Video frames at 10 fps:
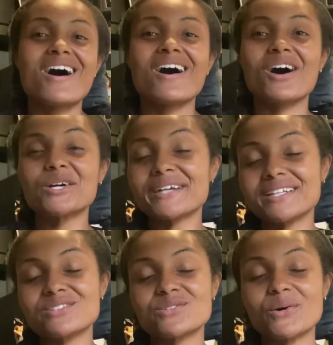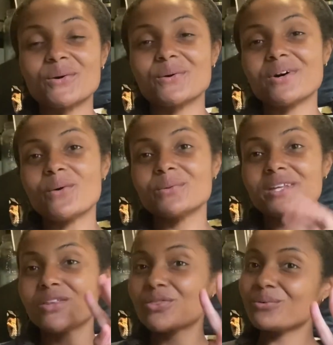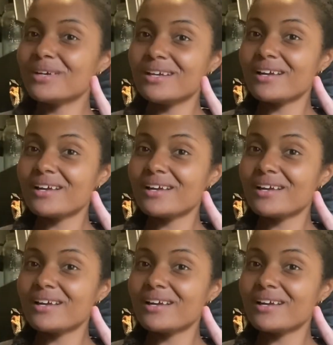All right, so only 3